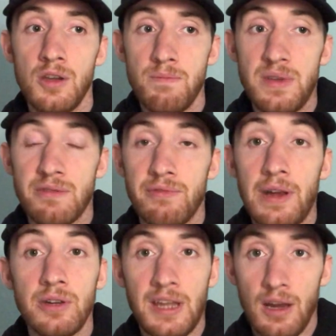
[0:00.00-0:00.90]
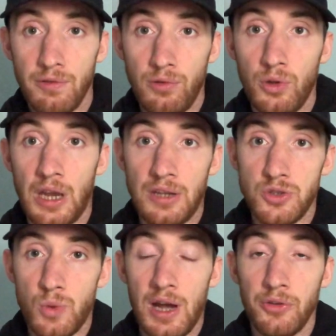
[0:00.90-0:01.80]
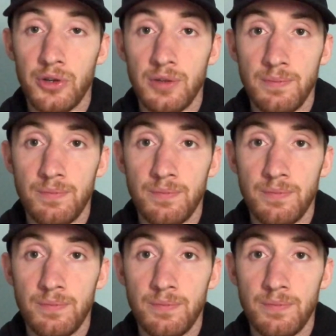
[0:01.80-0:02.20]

being very careful against Wilder.